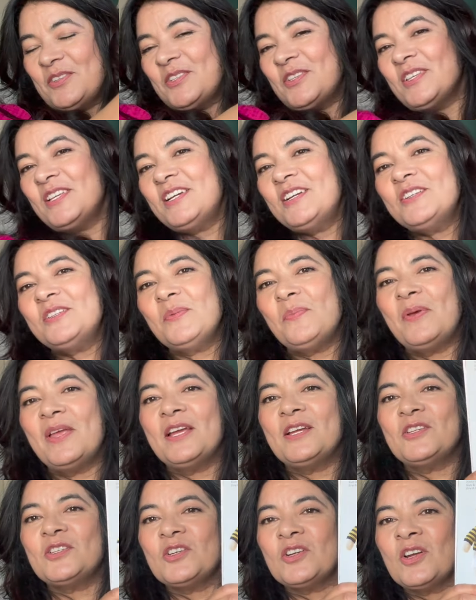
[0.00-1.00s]
So there's a
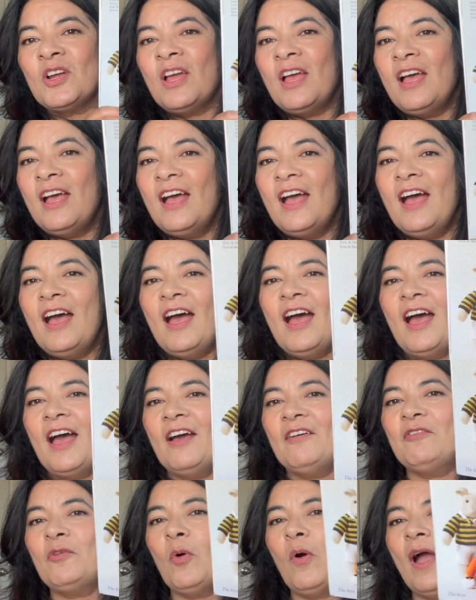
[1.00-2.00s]
picture
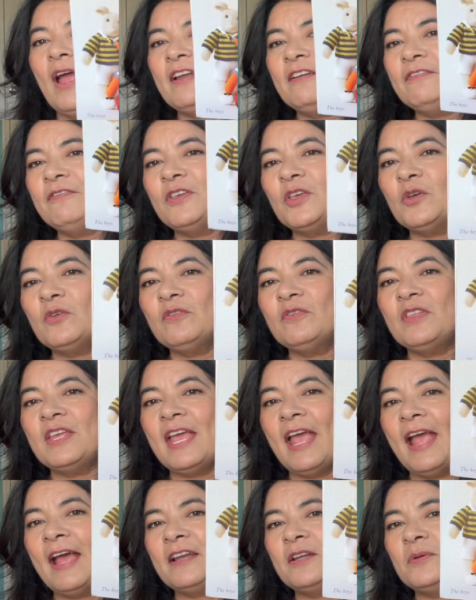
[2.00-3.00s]
of quite a few of
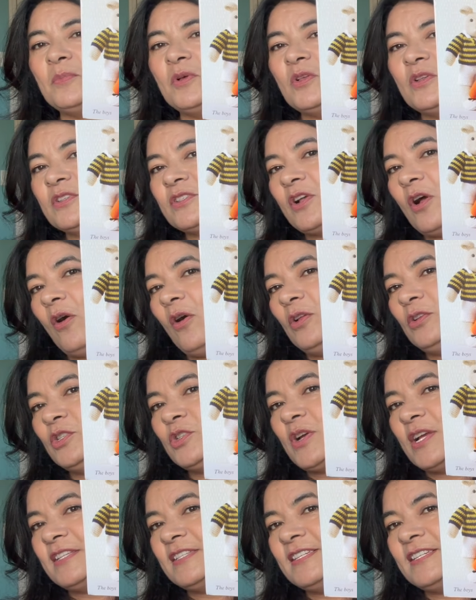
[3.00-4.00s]
the animals all
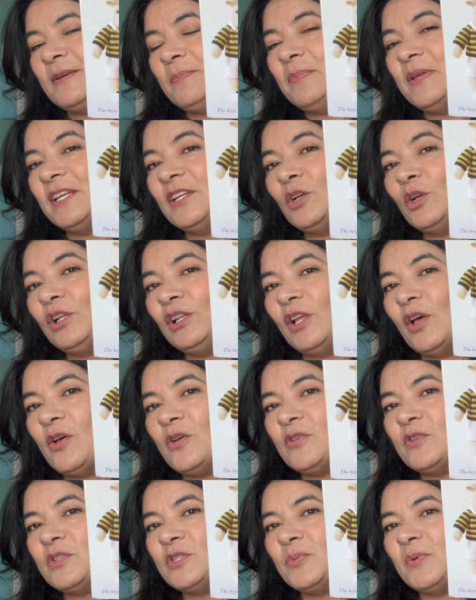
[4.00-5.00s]
dressed up in
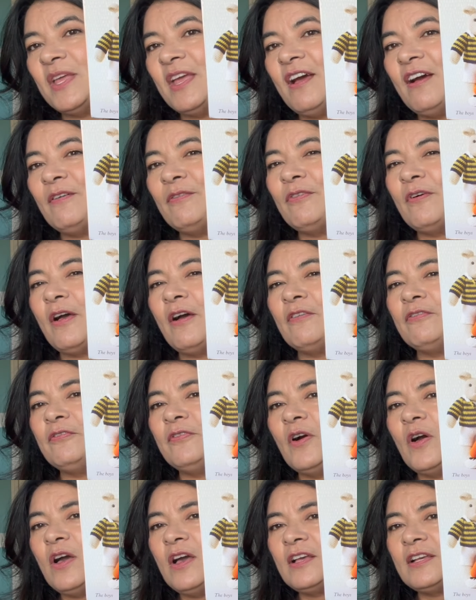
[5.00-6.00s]
clothes. We have a
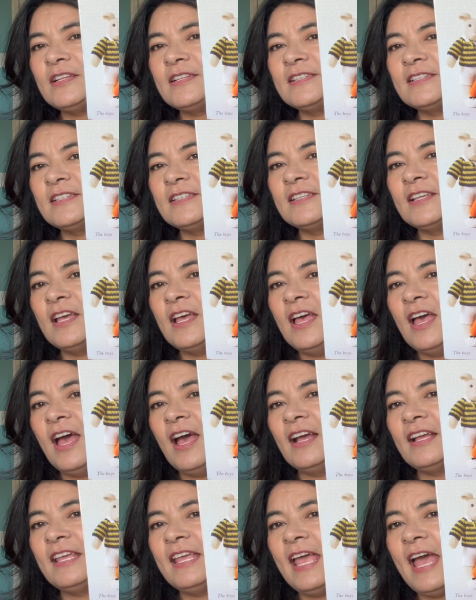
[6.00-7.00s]
fox,
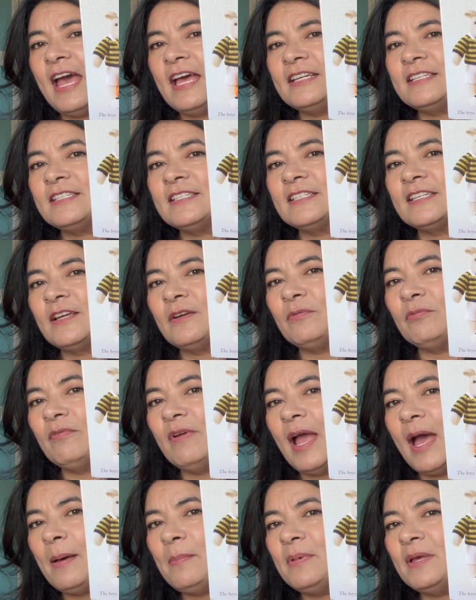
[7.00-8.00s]
a cat, a
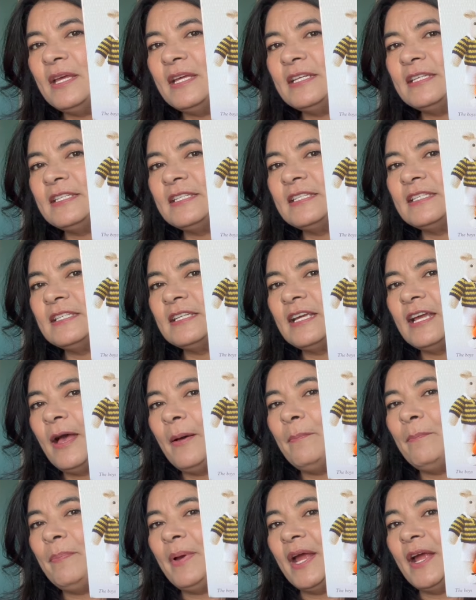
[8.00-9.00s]
rabbit,
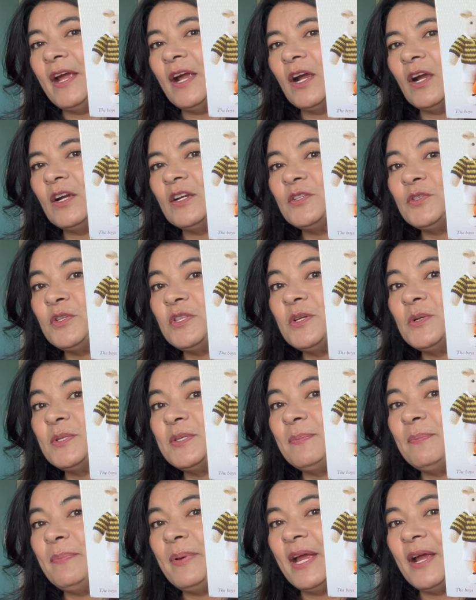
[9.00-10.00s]
a bear. So there's
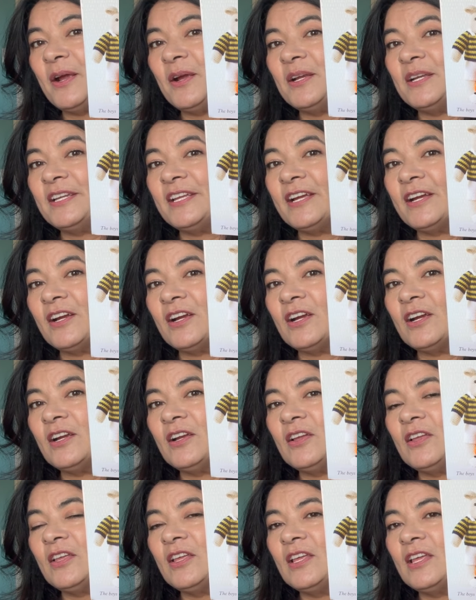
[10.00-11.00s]
a bear in
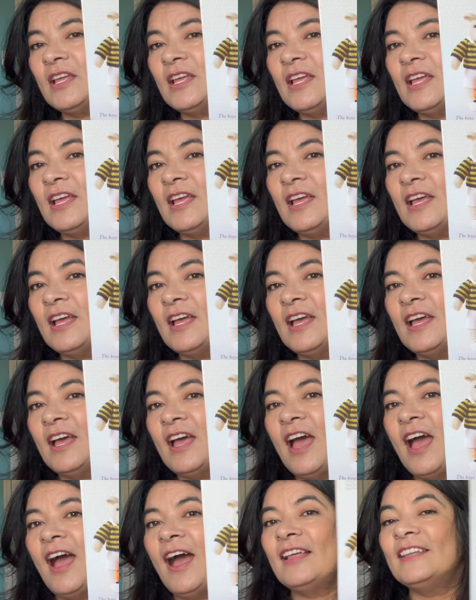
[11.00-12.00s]
here.
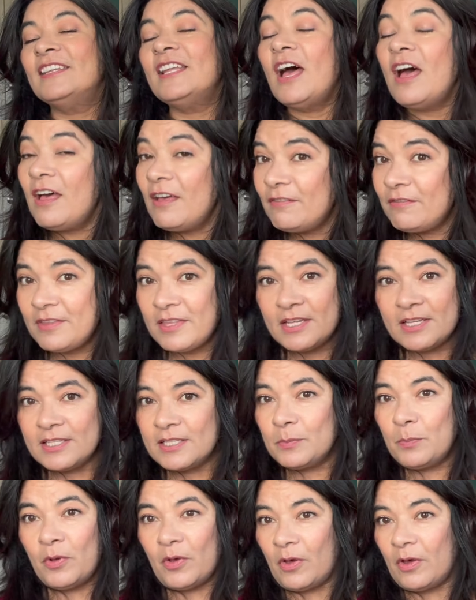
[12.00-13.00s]
Love
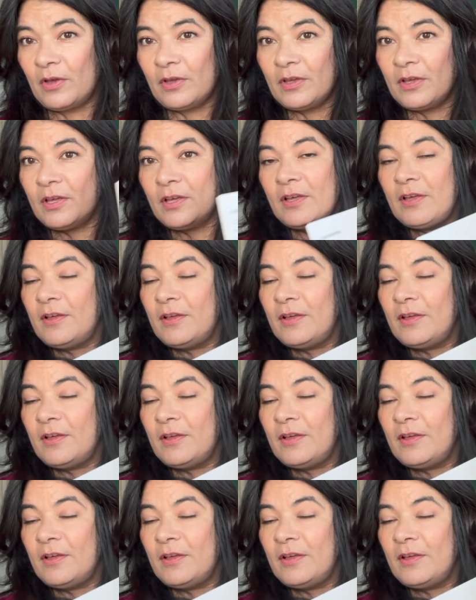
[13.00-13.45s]
this book.